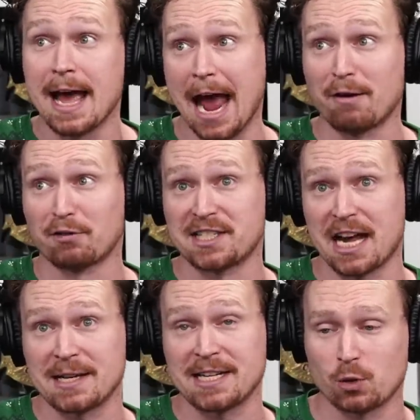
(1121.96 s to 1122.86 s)
every
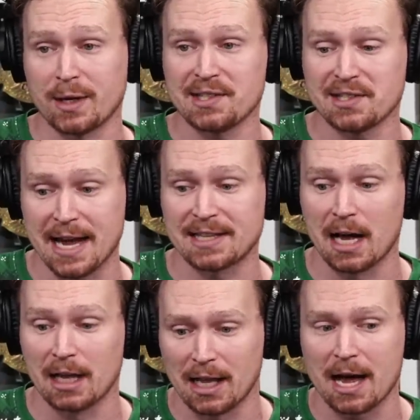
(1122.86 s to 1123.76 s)
time he tweets, that's
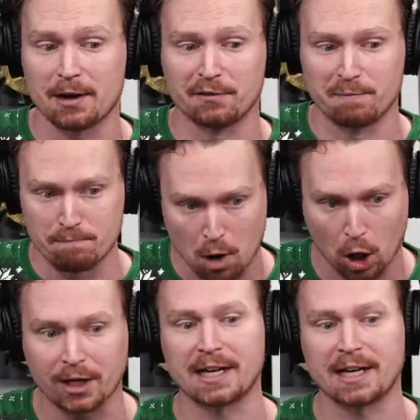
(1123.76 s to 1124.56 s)
a lot of marketing